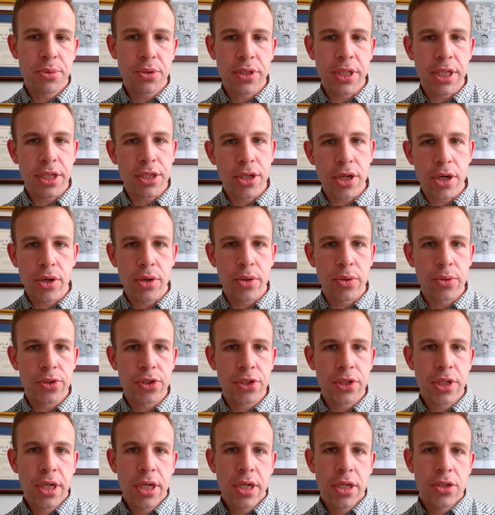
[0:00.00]
that goes
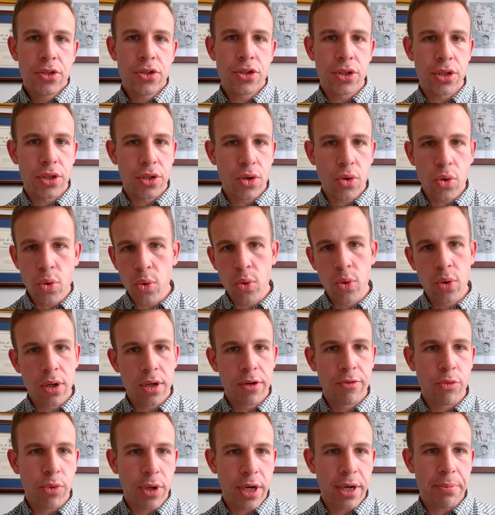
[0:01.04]
to the core of
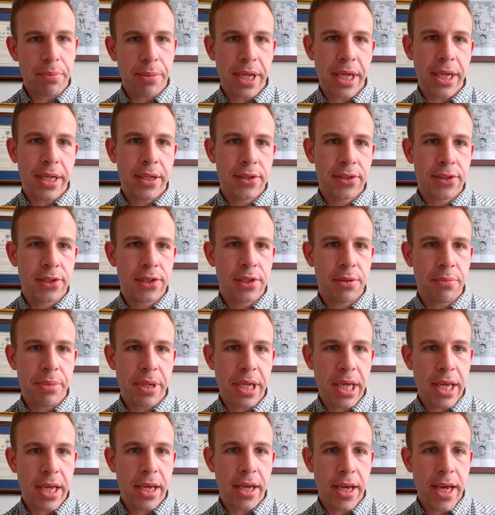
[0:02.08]
what it means to
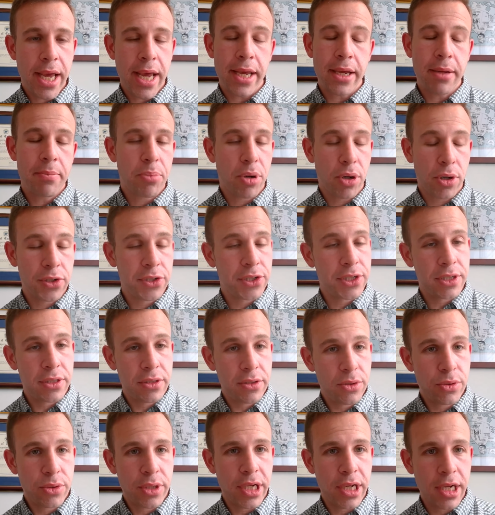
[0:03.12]
be a person
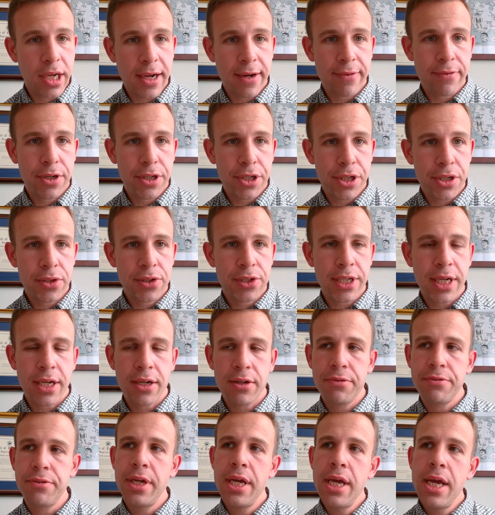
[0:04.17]
who can govern yourself